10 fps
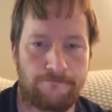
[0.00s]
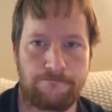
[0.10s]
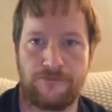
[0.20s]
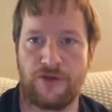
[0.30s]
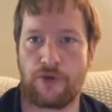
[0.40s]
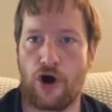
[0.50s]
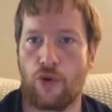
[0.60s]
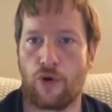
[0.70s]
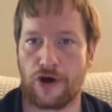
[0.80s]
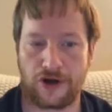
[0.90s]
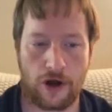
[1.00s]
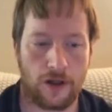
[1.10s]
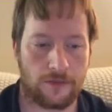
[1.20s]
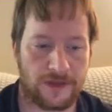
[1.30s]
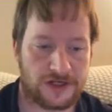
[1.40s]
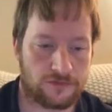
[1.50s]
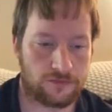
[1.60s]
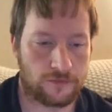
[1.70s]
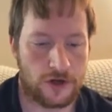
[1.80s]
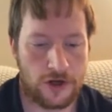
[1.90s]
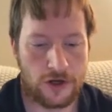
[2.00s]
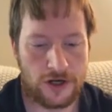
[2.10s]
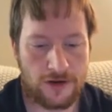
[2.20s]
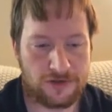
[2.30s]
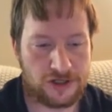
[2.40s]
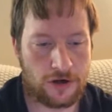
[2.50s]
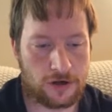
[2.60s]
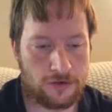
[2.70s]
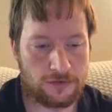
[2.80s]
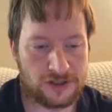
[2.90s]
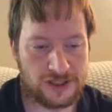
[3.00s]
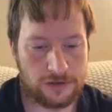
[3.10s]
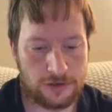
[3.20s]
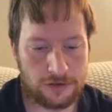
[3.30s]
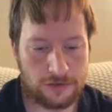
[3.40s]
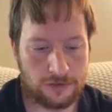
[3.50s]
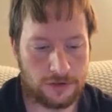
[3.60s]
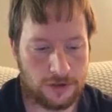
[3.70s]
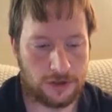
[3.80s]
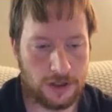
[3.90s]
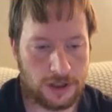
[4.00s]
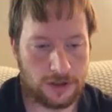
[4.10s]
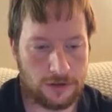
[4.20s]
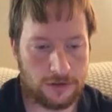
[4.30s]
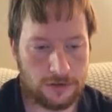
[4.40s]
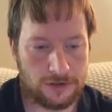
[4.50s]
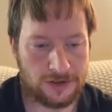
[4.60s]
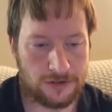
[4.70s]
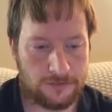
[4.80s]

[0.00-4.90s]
The ball 1 column. And I would start going 0 occurs.